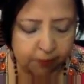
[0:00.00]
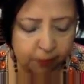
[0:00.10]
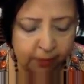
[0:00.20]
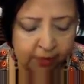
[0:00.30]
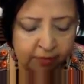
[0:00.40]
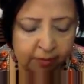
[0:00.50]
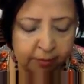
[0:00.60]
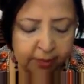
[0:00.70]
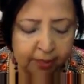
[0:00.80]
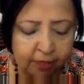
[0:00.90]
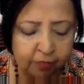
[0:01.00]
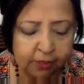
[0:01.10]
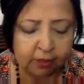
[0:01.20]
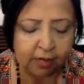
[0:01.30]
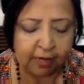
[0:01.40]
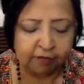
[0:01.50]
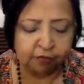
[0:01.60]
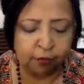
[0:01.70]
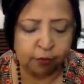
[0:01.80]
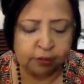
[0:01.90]
Okay, we'll begin with the
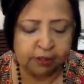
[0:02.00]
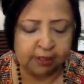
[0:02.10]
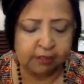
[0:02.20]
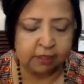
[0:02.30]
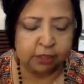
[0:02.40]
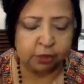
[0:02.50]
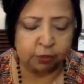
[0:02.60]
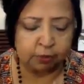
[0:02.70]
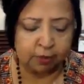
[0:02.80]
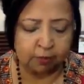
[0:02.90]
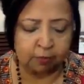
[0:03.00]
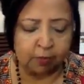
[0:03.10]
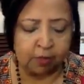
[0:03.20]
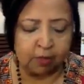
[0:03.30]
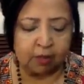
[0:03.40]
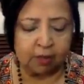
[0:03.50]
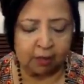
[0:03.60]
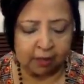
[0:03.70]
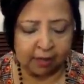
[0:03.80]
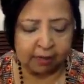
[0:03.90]
946 attunement
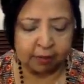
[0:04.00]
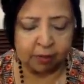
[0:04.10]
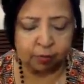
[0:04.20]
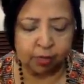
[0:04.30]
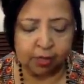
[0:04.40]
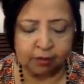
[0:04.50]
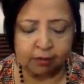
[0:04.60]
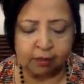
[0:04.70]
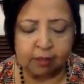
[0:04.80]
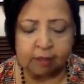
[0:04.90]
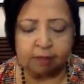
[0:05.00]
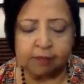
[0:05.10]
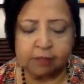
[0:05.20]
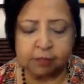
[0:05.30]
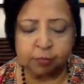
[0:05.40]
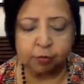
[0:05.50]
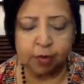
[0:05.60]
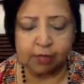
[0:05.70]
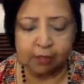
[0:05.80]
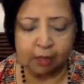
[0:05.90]
alignment breath. This
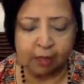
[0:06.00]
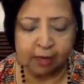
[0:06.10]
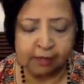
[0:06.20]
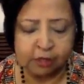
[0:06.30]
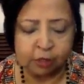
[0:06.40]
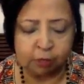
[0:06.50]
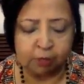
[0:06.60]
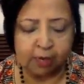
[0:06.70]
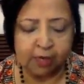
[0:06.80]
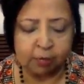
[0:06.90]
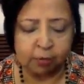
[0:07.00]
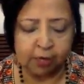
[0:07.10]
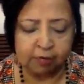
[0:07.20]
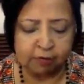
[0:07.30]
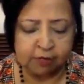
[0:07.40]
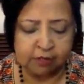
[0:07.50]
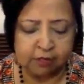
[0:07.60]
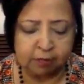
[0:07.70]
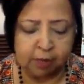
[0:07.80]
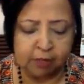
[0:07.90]
breath aligns your mind brain, which is
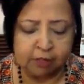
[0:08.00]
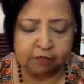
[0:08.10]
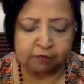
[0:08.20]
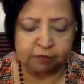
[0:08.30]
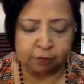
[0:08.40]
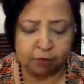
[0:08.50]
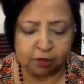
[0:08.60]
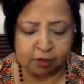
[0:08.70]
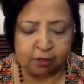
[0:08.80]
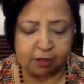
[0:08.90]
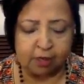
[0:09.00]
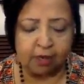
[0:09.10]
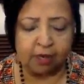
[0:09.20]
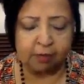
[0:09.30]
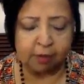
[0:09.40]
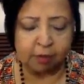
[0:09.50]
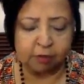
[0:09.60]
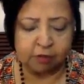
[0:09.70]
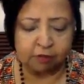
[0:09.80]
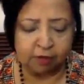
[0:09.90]
in past and future and about
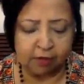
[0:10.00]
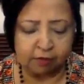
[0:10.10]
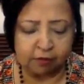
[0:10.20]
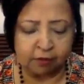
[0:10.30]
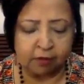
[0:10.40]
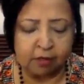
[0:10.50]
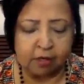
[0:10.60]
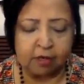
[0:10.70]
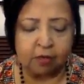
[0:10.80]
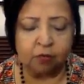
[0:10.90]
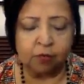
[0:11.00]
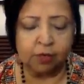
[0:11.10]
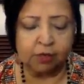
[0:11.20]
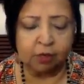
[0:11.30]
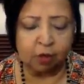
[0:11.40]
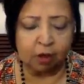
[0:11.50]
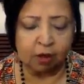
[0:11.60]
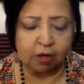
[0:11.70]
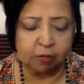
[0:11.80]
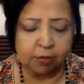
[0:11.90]
survival, with your
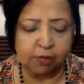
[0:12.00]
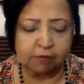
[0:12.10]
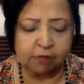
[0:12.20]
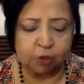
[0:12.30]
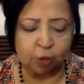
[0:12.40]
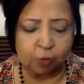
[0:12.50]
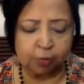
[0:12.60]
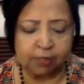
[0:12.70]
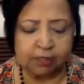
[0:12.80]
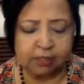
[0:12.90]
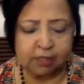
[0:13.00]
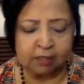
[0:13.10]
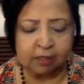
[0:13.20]
heart brain, which operates in the